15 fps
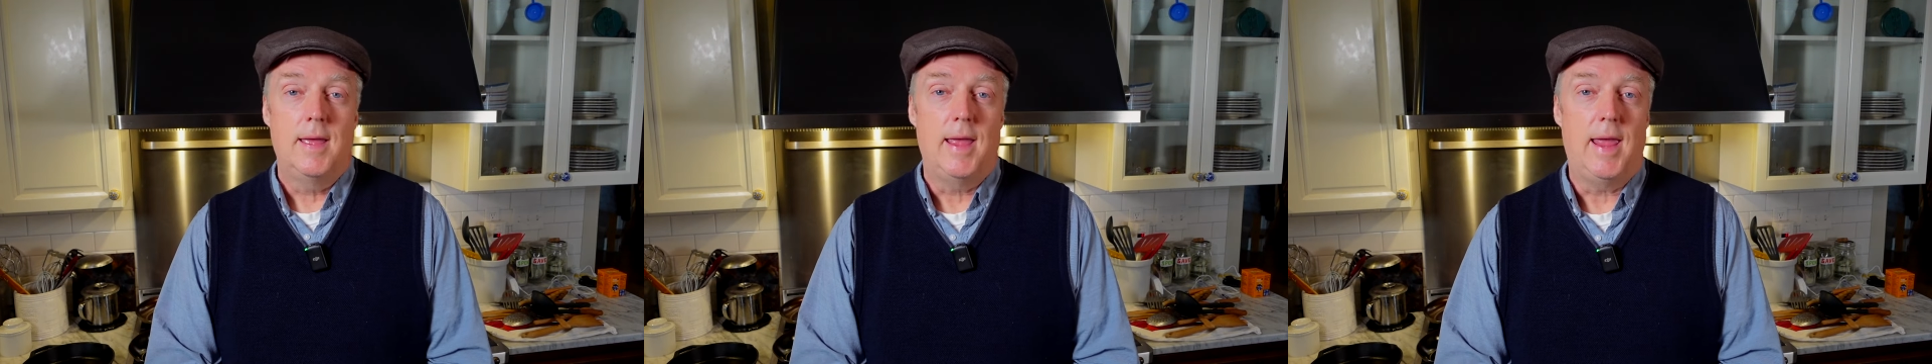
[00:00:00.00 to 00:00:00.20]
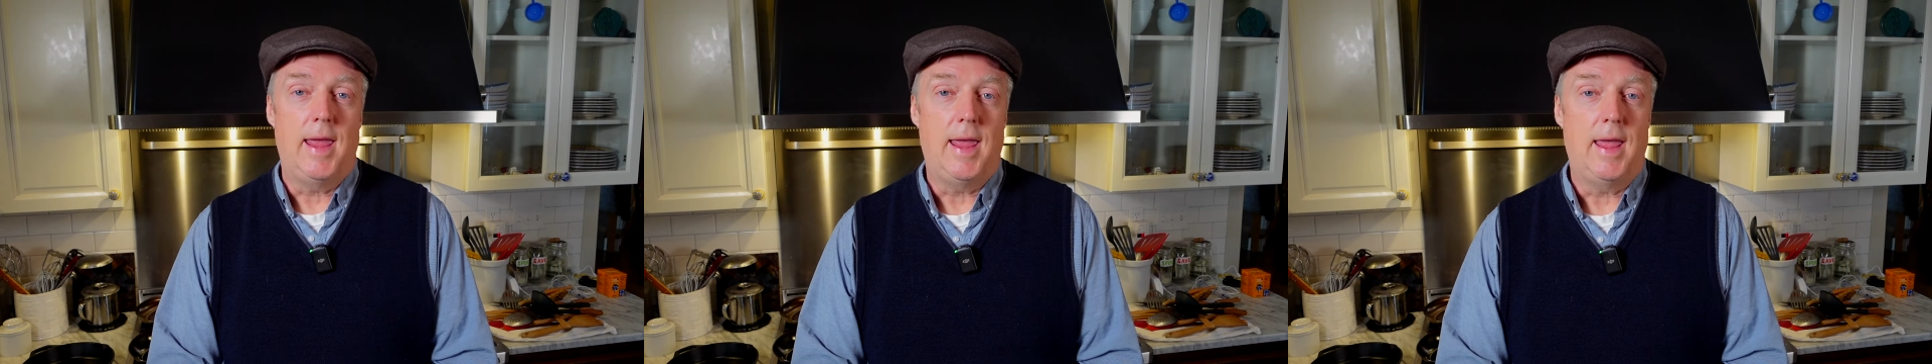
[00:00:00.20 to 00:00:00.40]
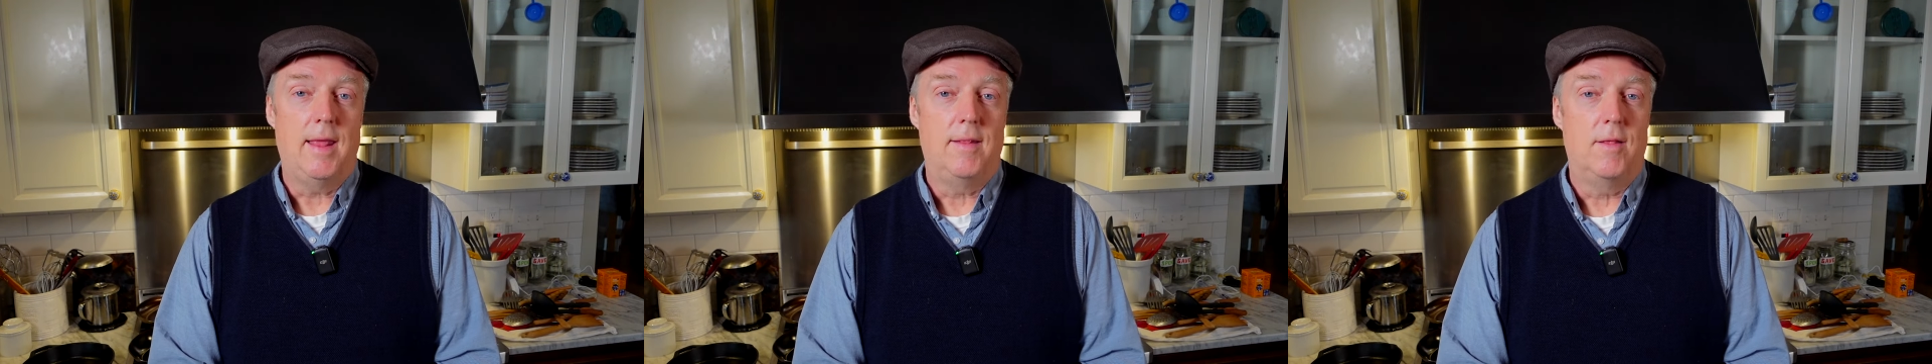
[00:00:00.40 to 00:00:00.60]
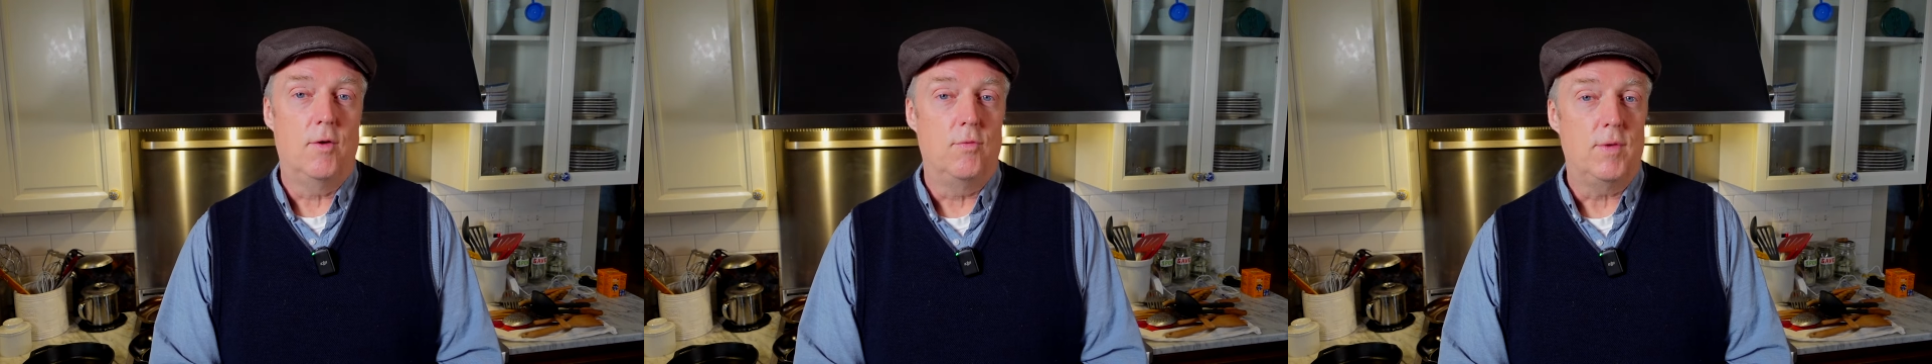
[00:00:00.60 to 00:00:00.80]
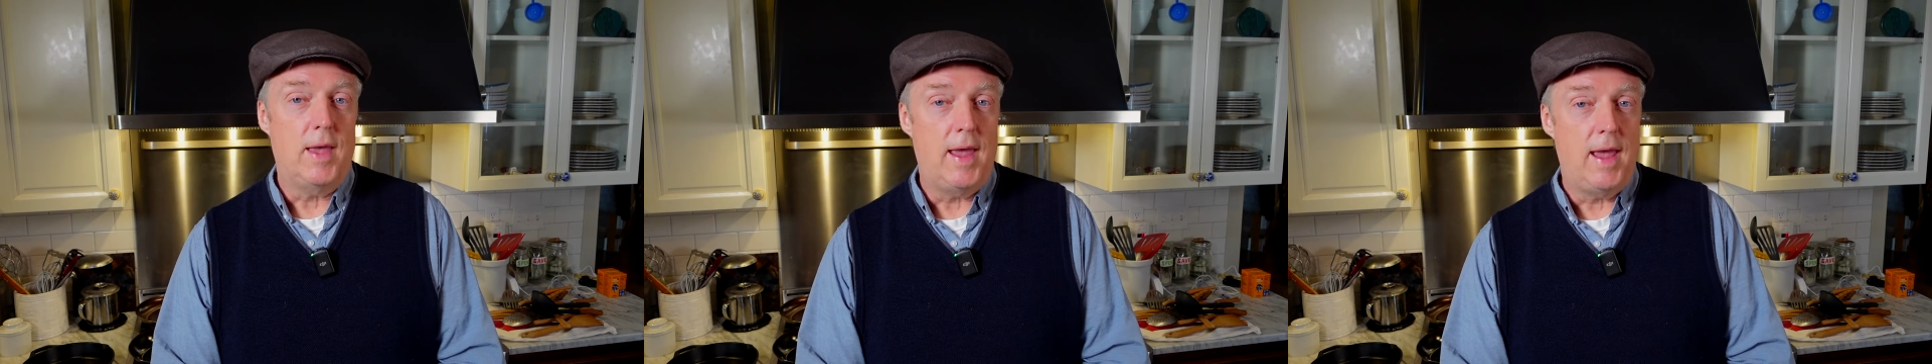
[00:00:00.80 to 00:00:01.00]
And
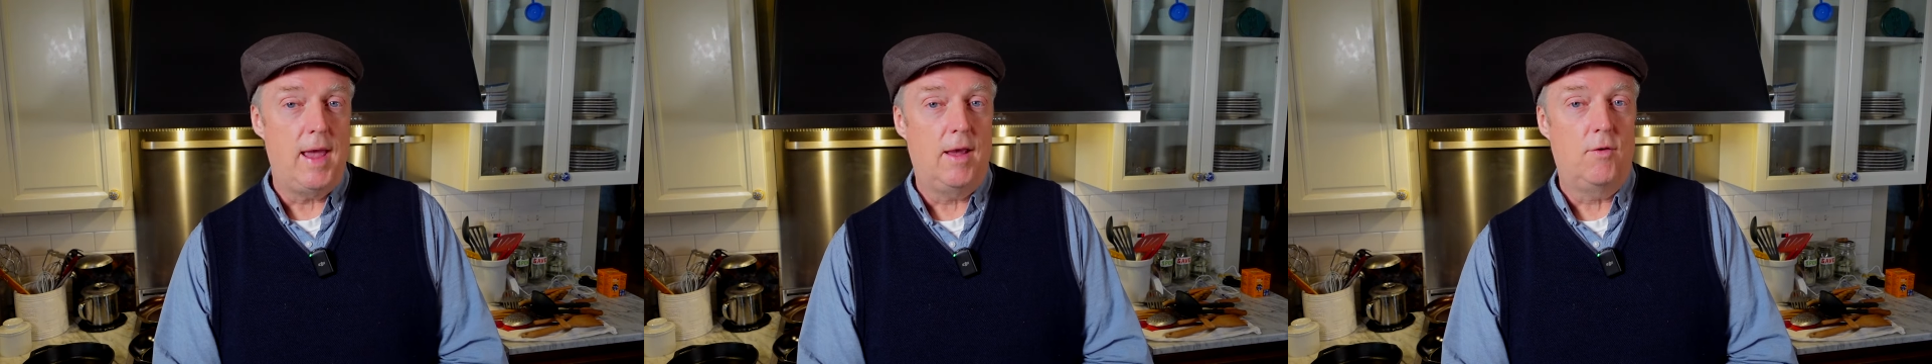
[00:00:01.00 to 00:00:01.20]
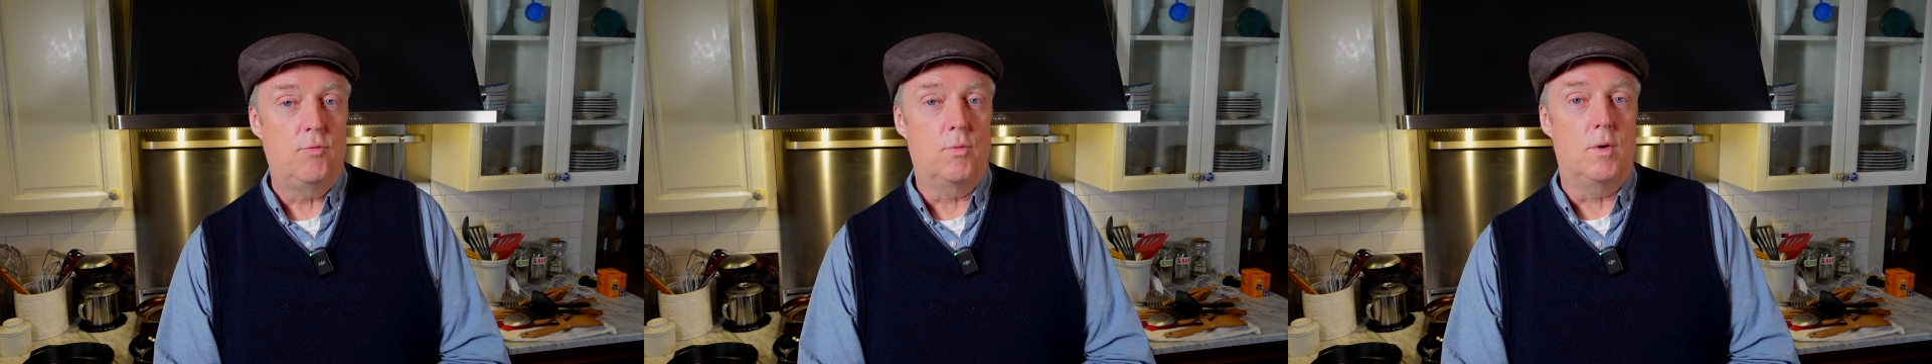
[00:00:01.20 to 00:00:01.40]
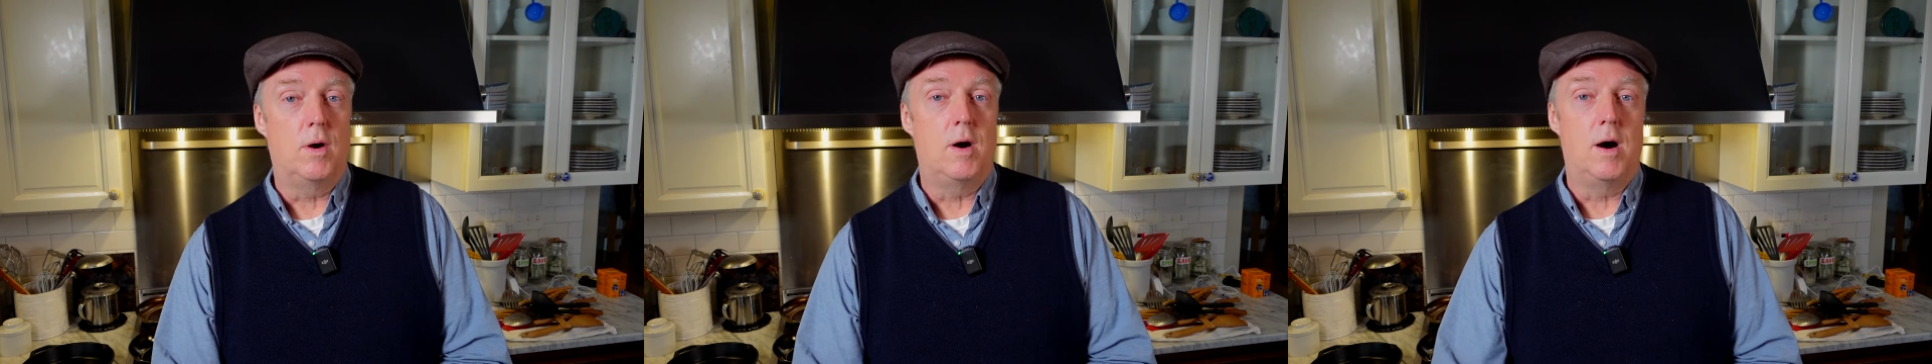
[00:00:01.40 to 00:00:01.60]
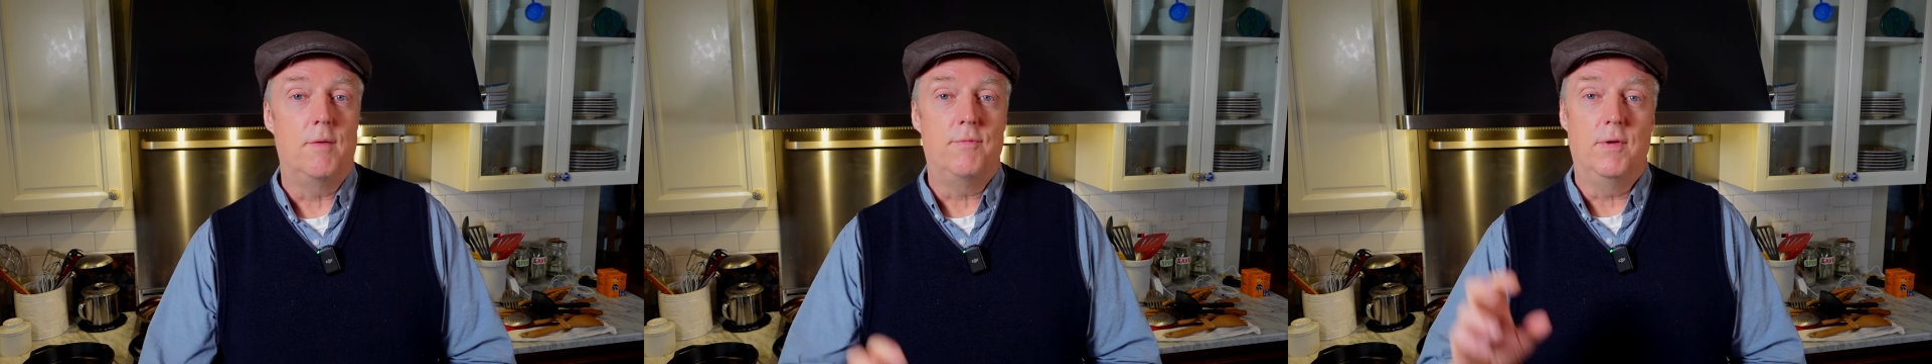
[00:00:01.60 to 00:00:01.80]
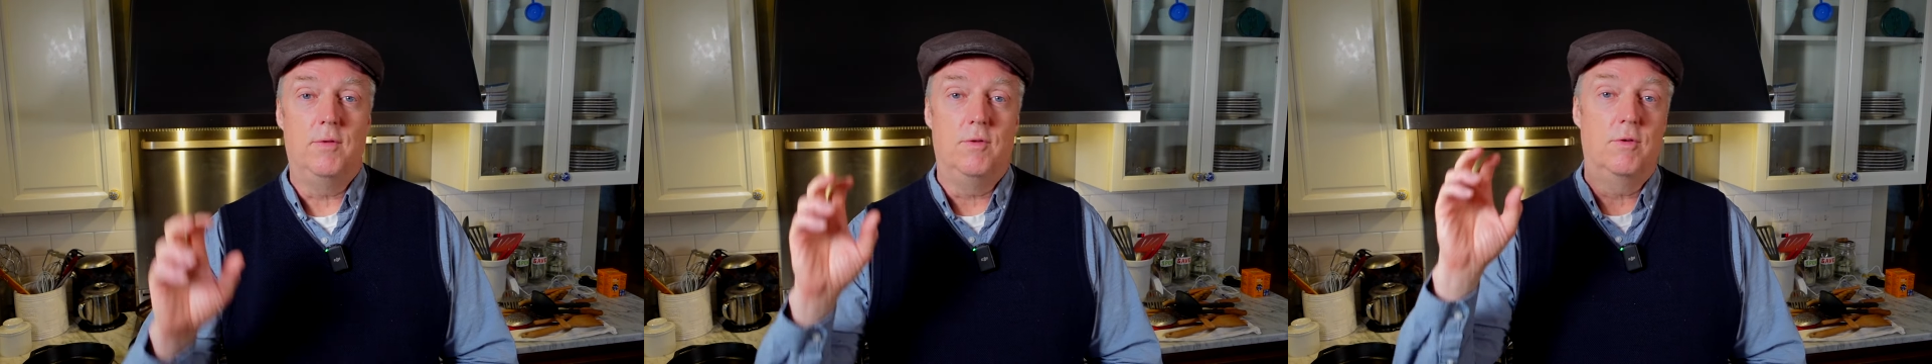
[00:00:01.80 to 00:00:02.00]
those eggs will
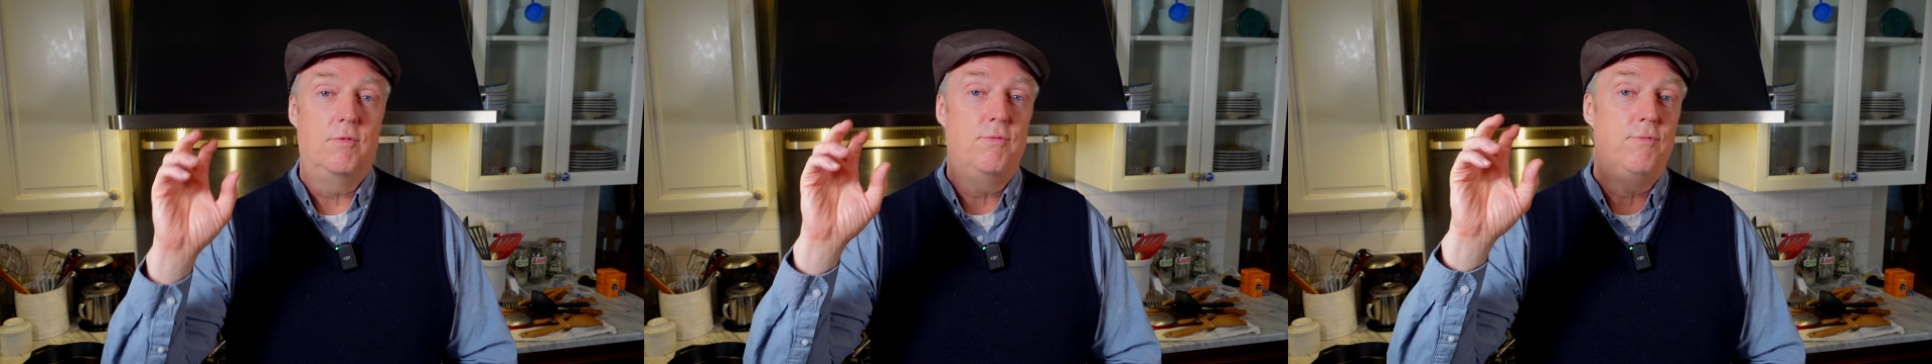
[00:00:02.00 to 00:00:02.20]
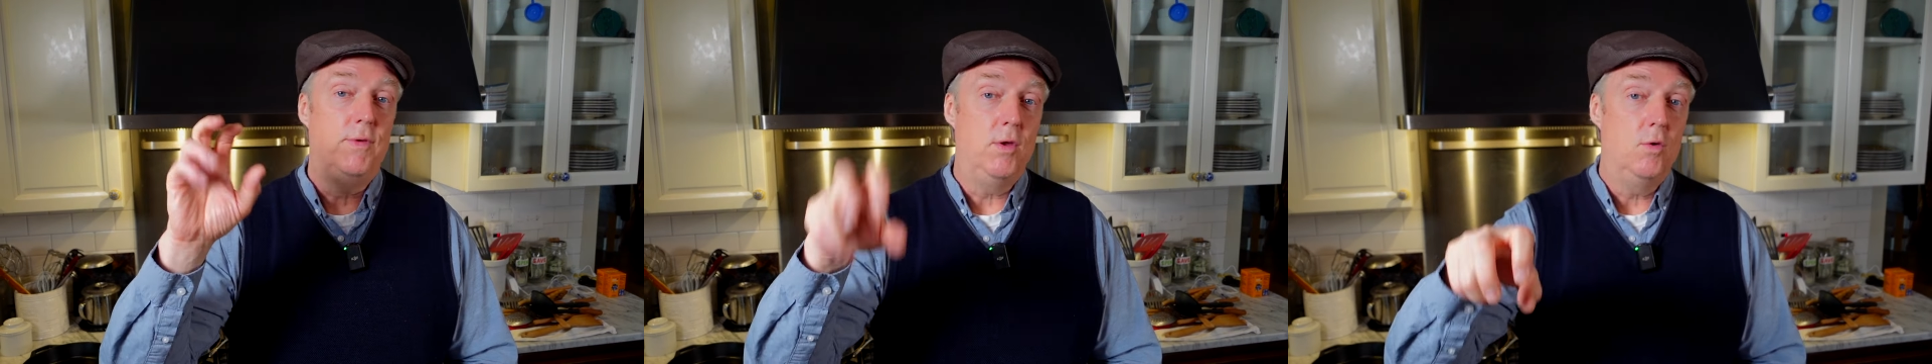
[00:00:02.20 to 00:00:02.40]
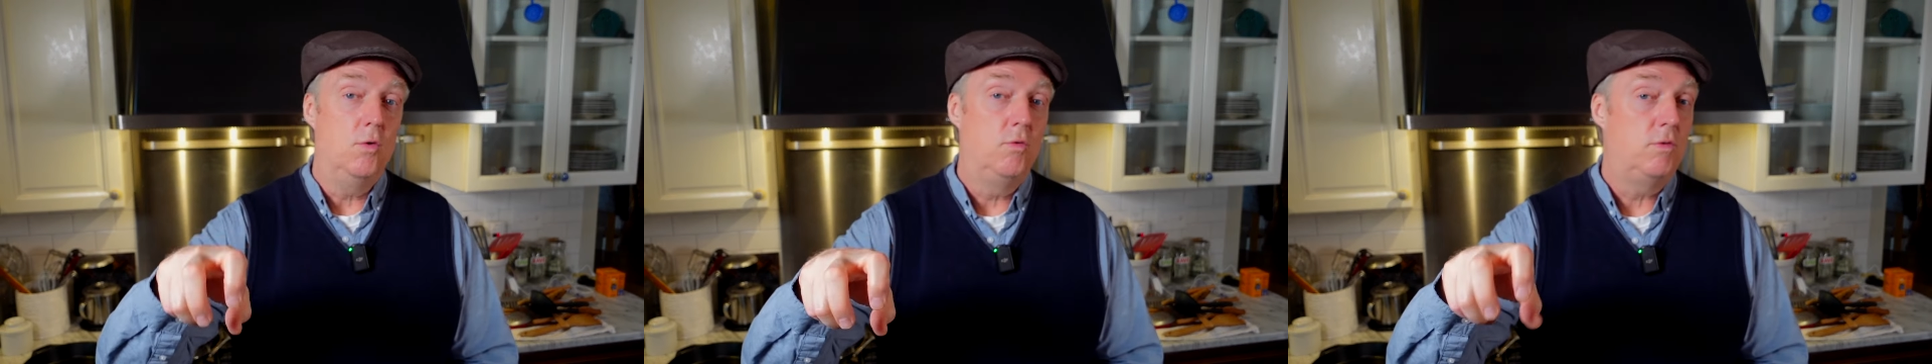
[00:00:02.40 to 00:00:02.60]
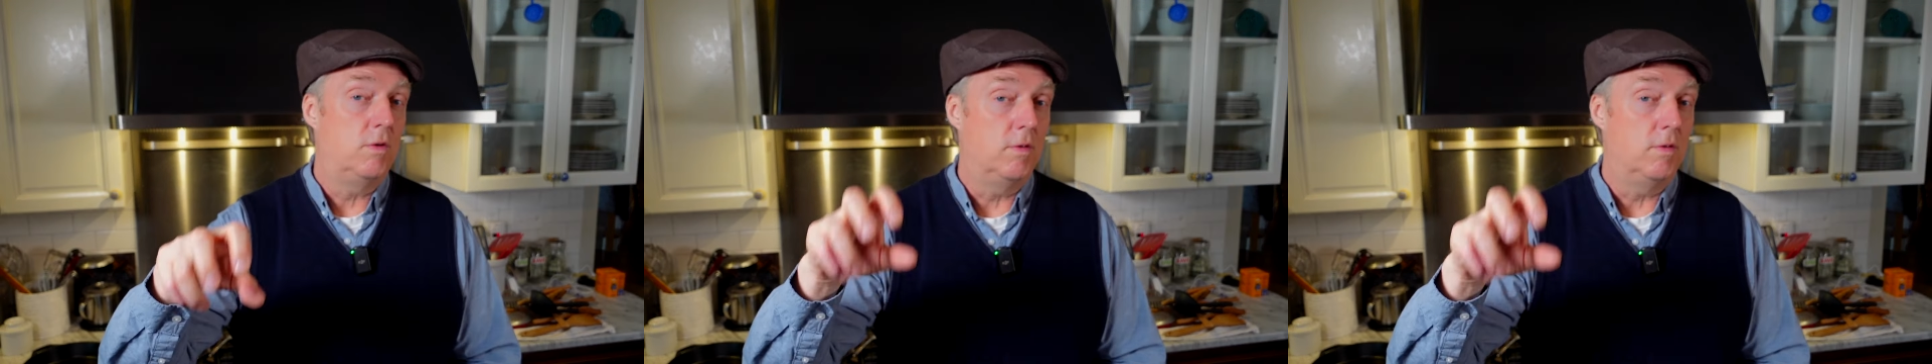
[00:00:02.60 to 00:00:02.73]
often just fuse